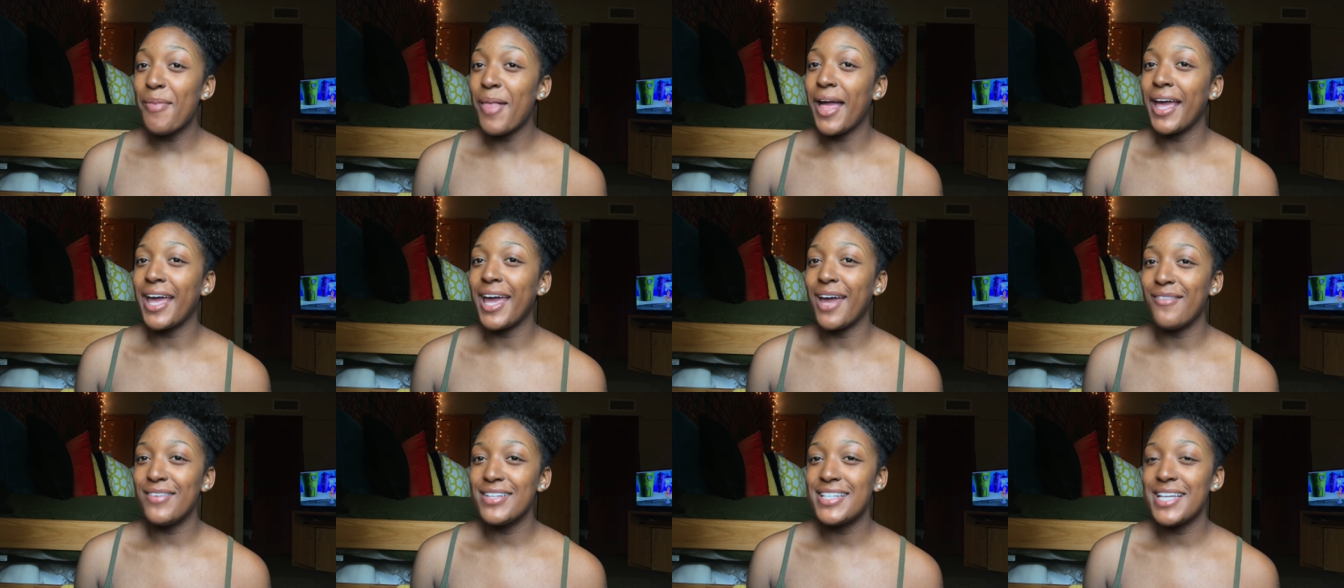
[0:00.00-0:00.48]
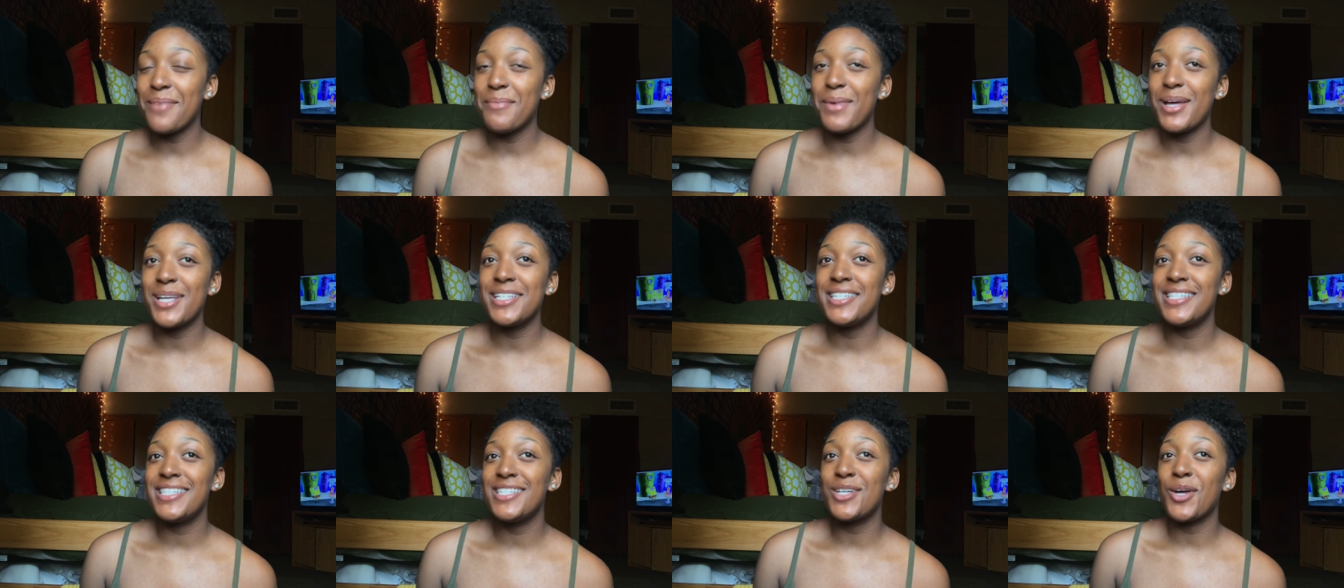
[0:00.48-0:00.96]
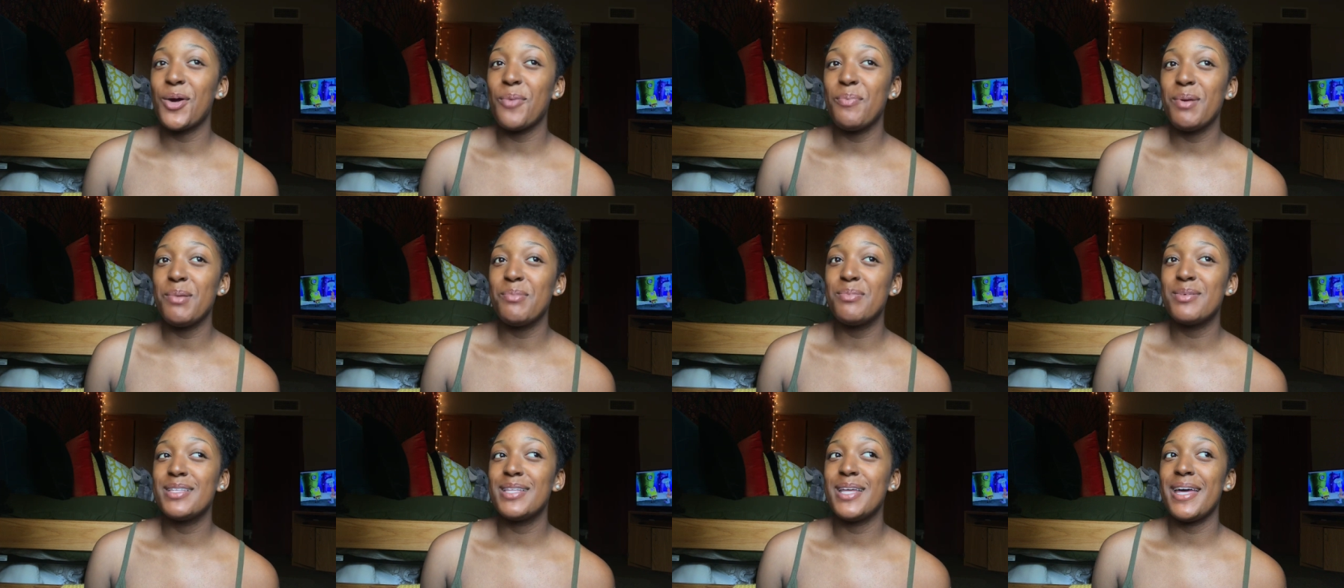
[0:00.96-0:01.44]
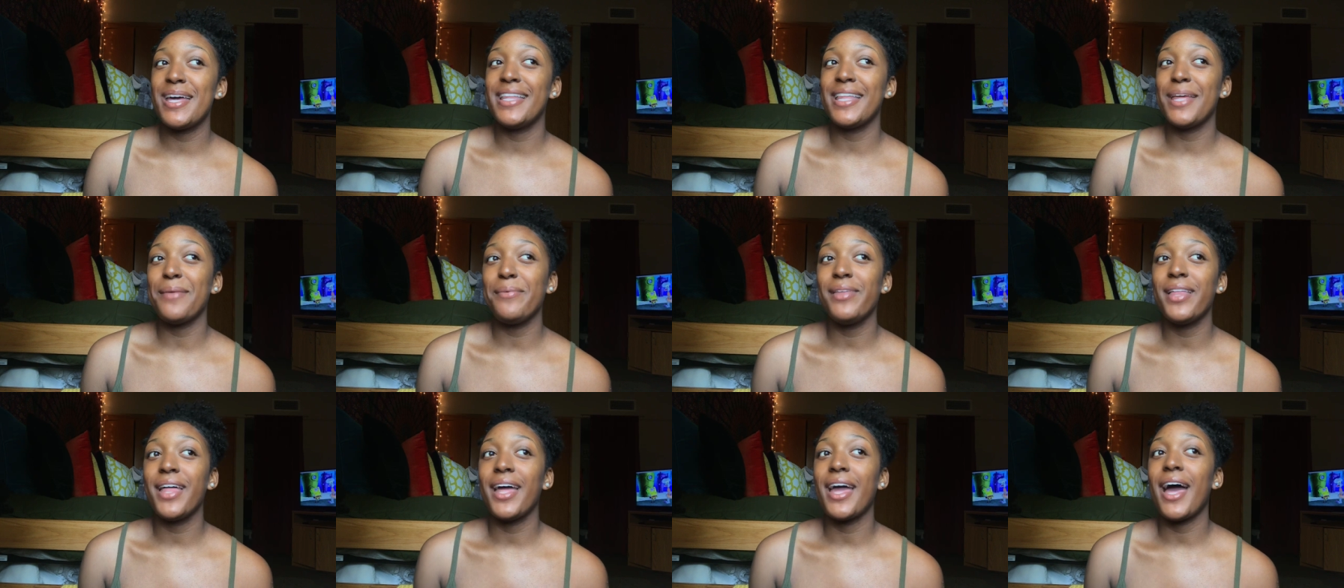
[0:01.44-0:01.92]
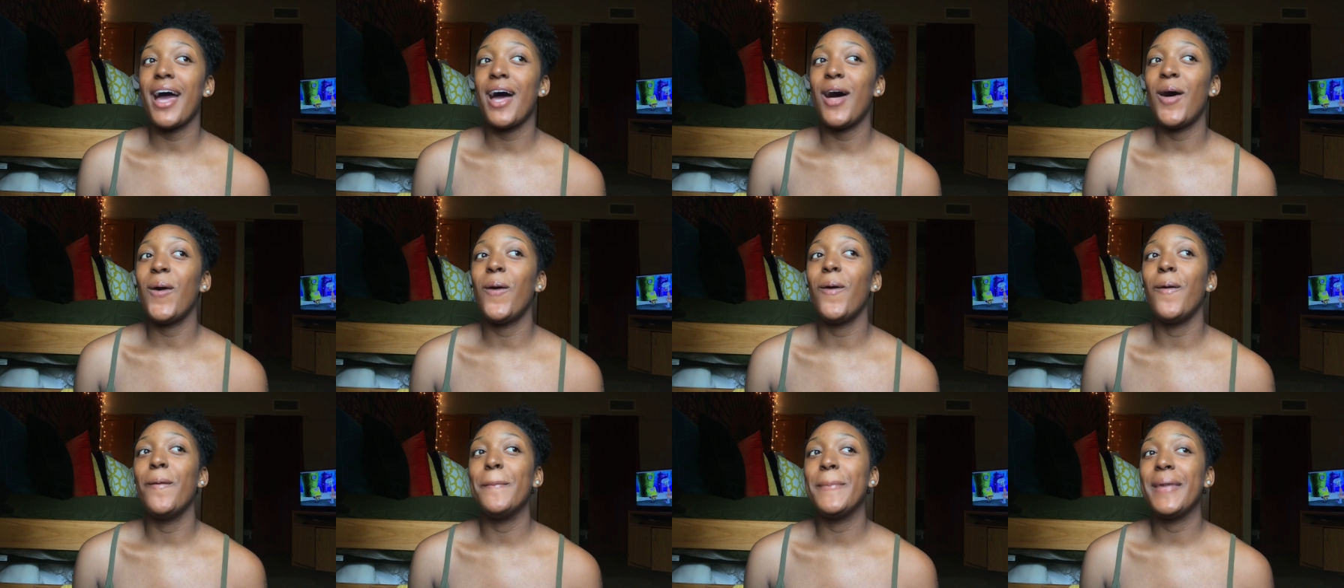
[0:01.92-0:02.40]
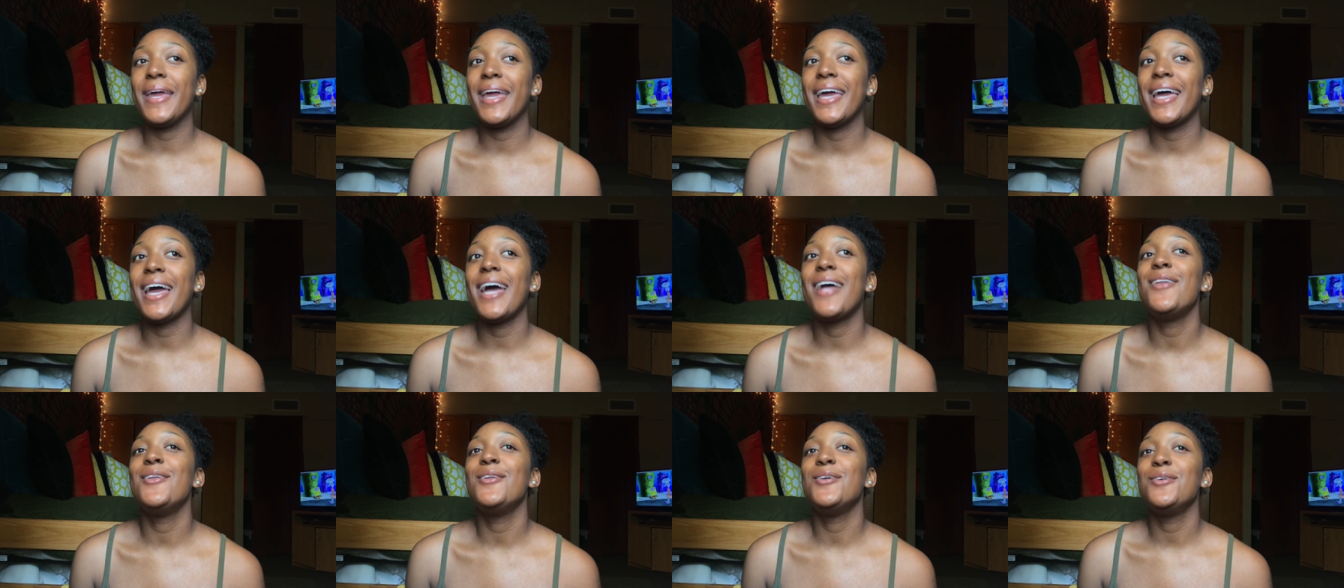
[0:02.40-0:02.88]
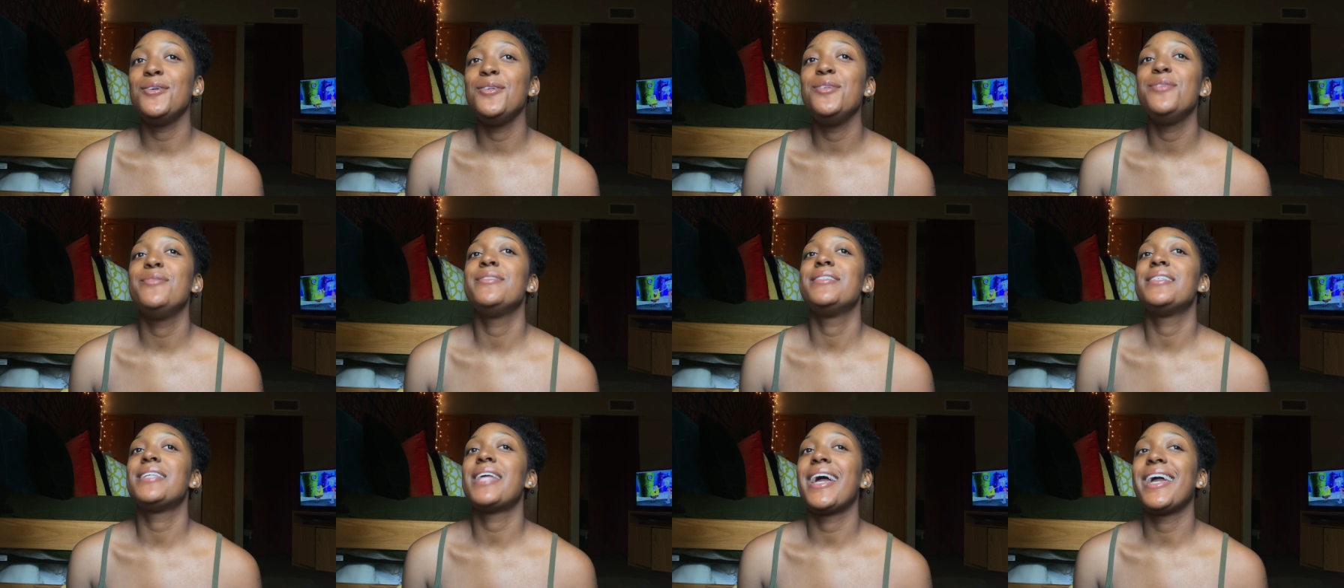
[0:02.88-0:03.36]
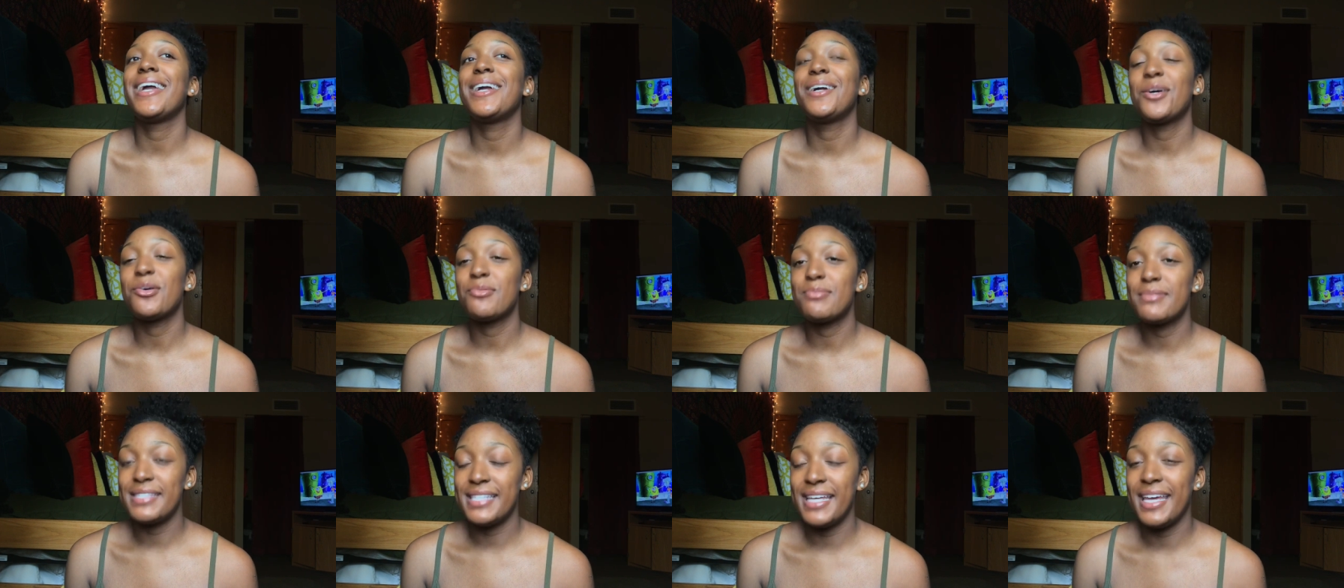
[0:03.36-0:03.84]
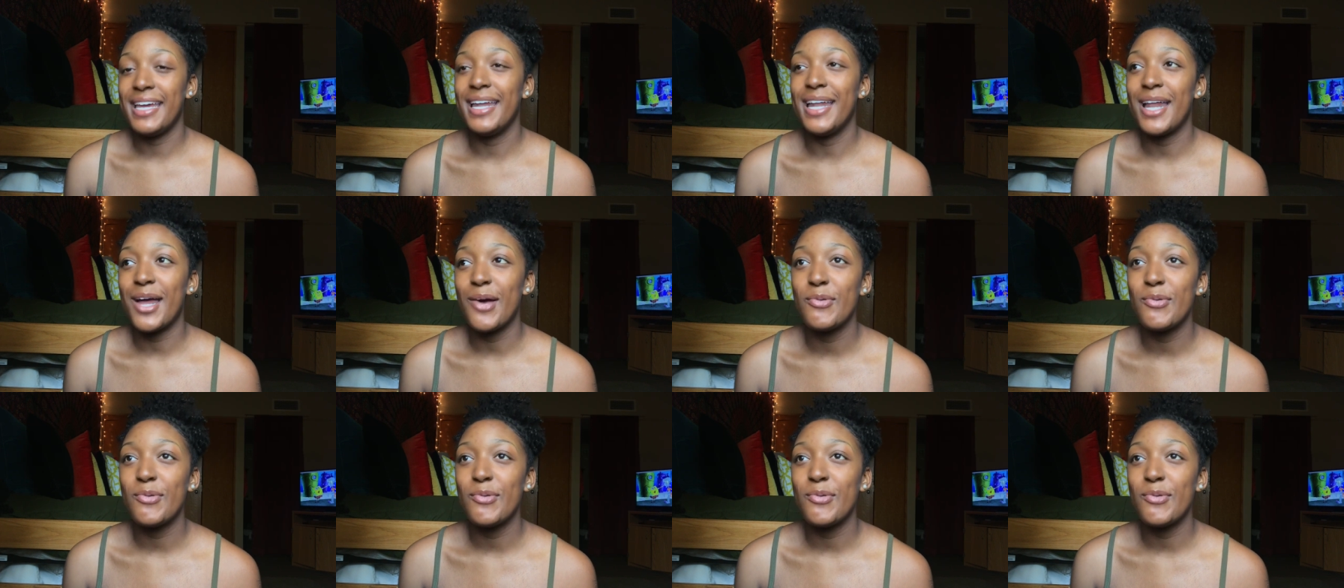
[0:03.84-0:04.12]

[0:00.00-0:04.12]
Like every time I show people that, they be like, oh man, I knew you was like upset.